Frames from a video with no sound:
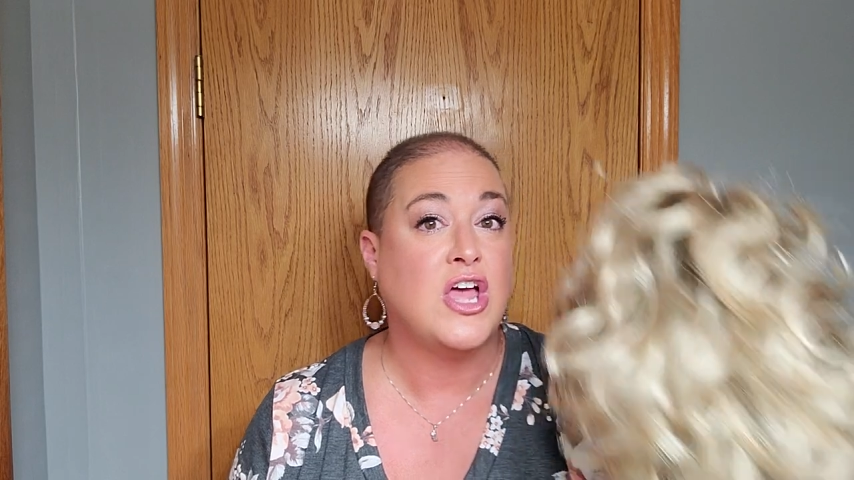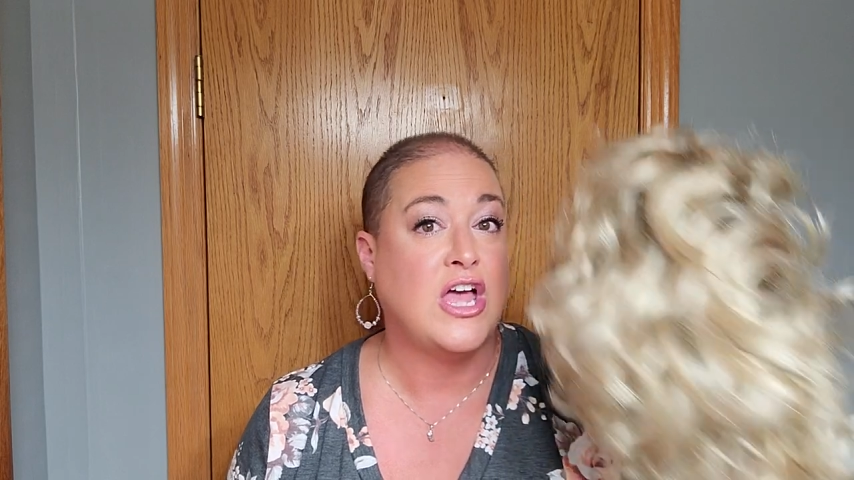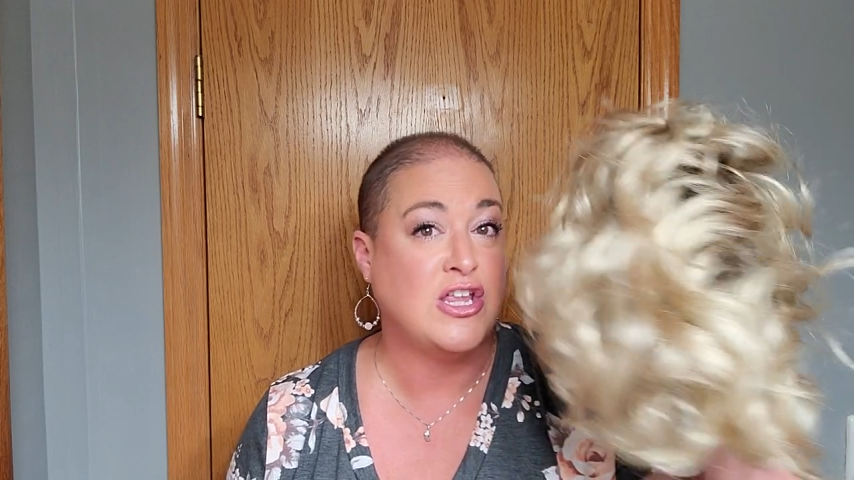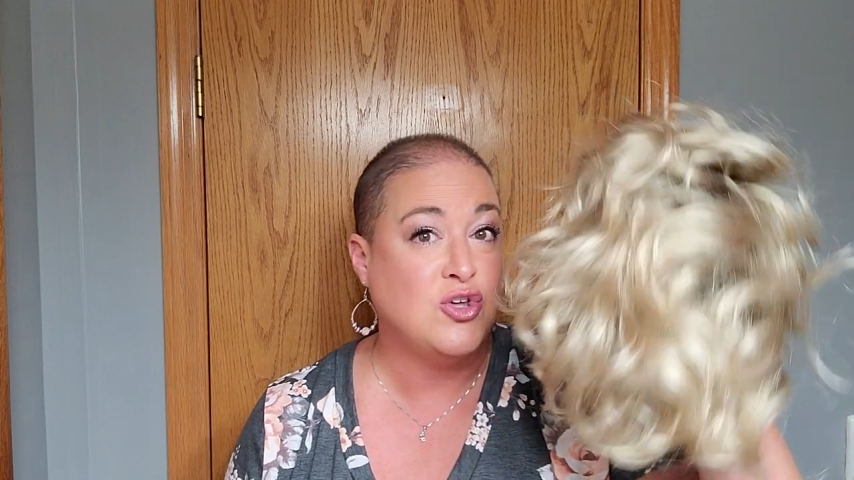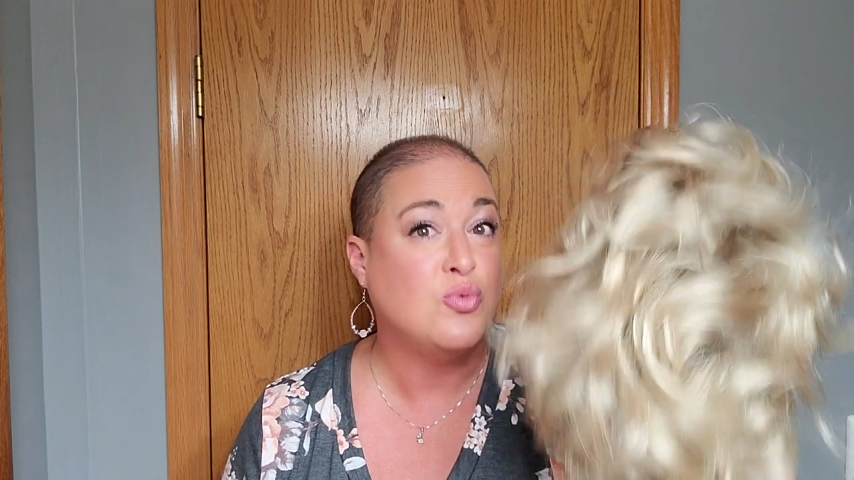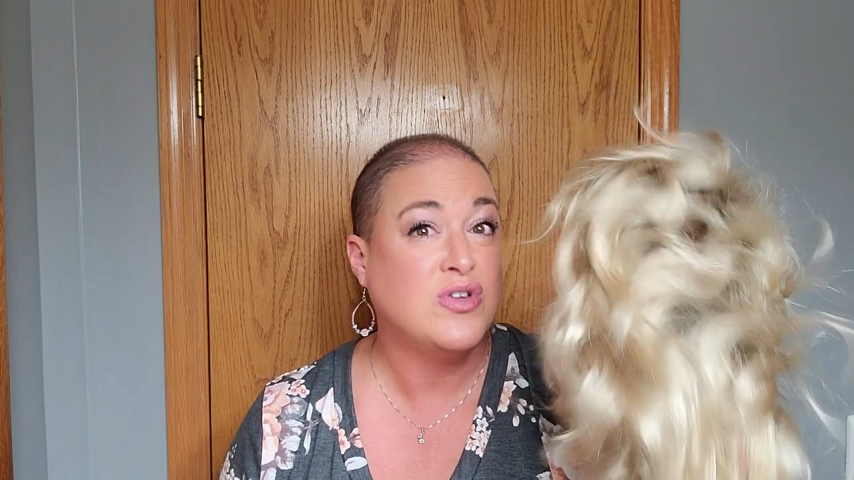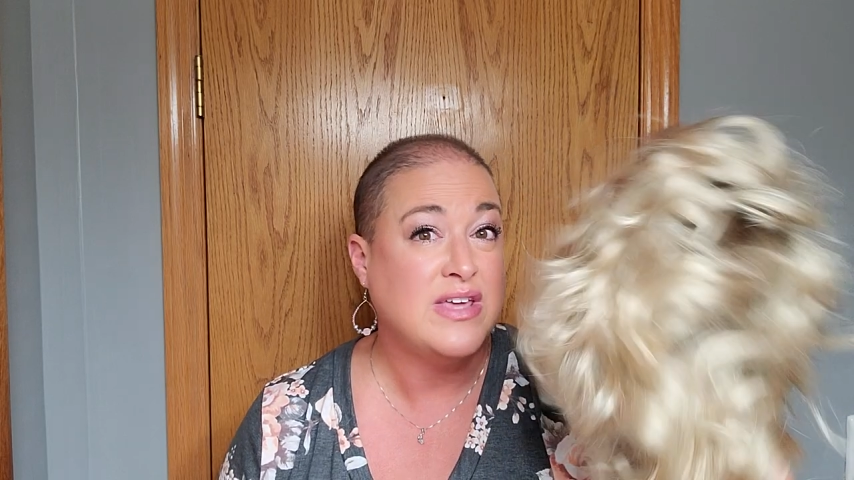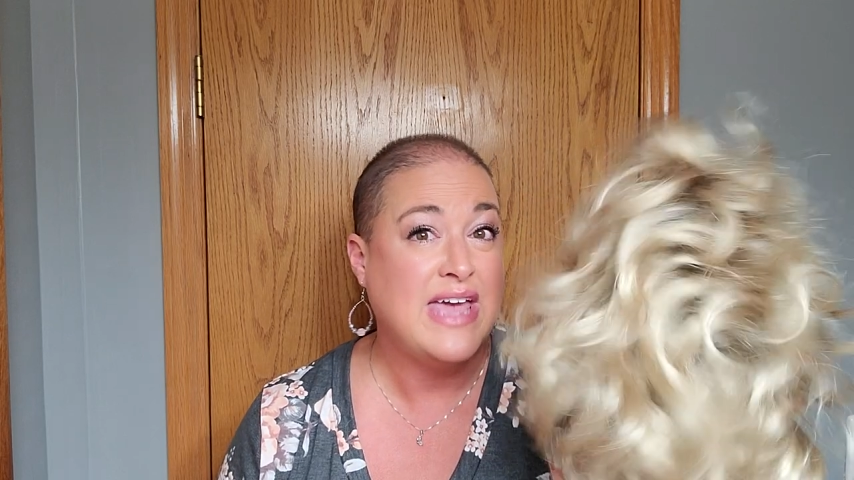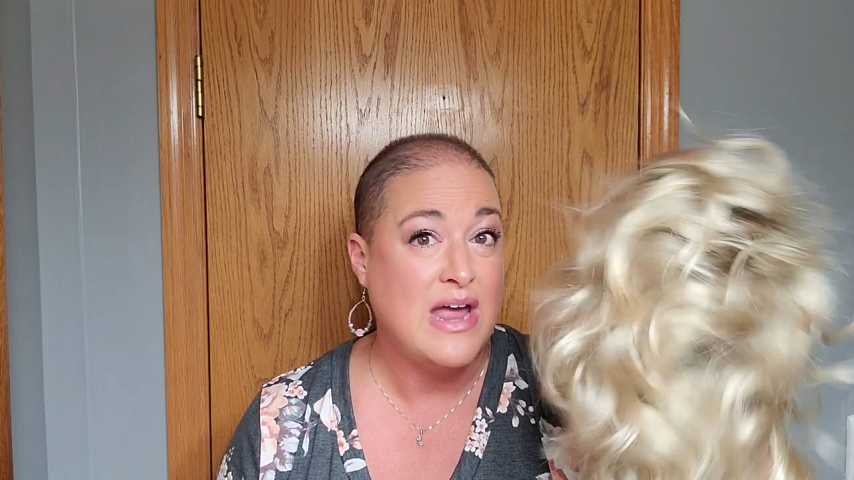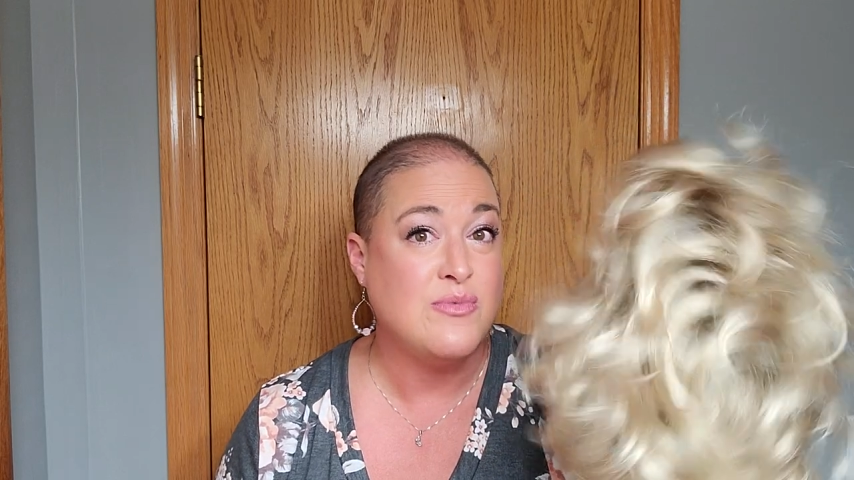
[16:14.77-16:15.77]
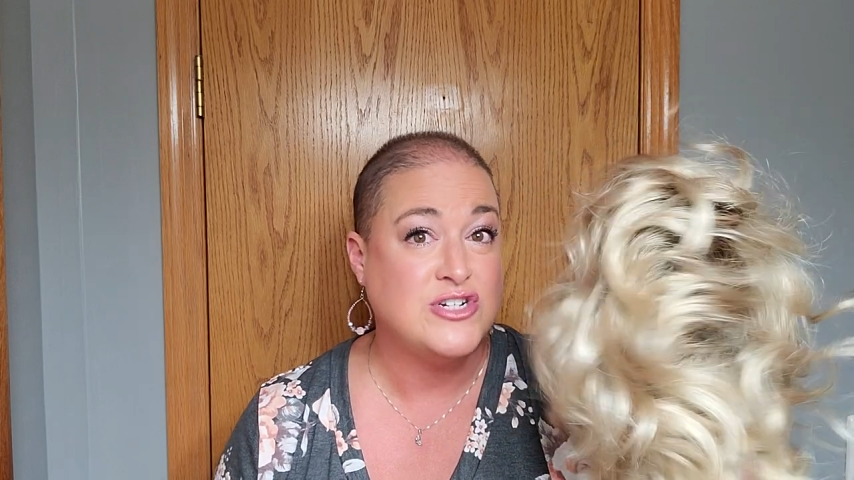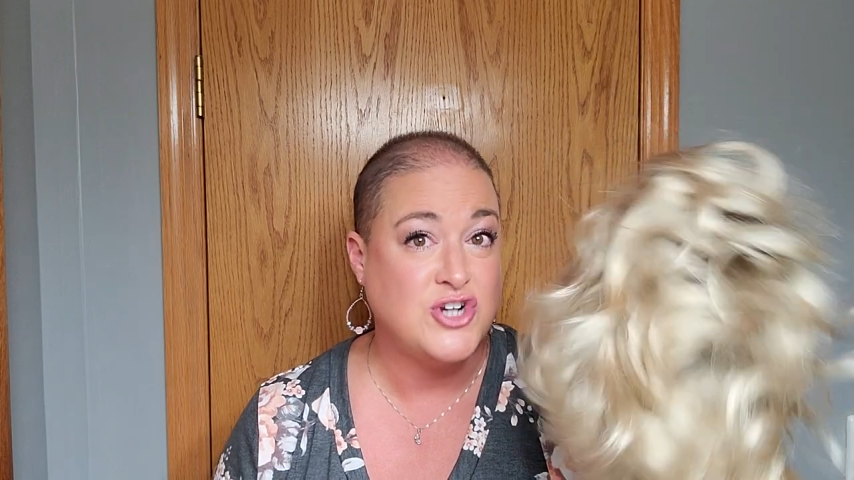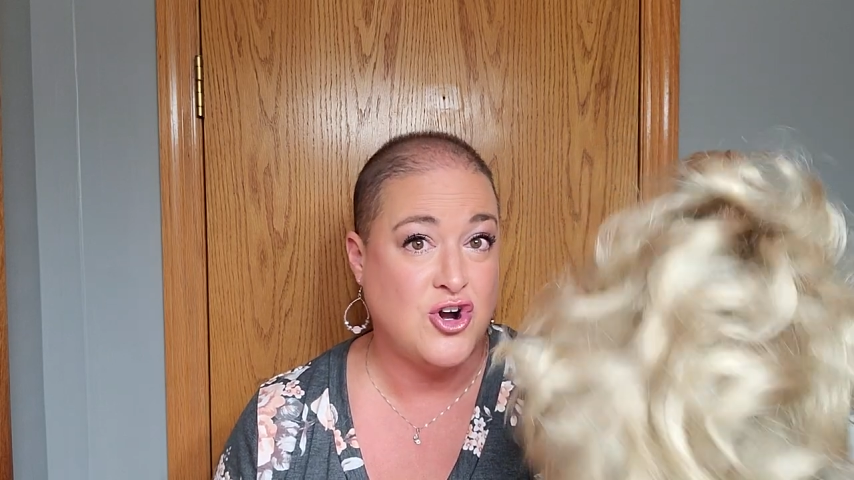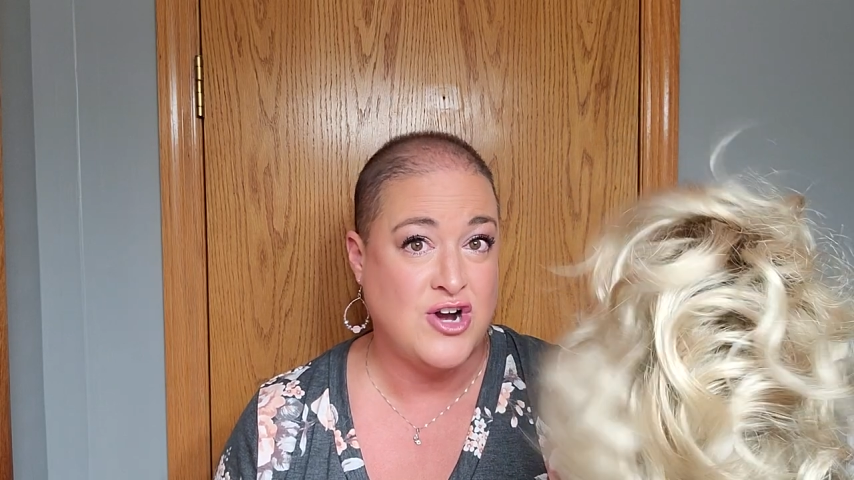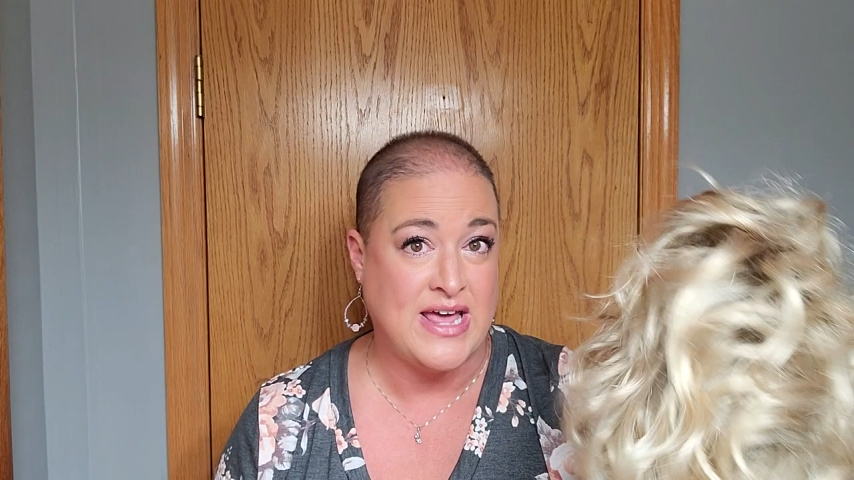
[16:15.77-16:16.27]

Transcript: and you really can't return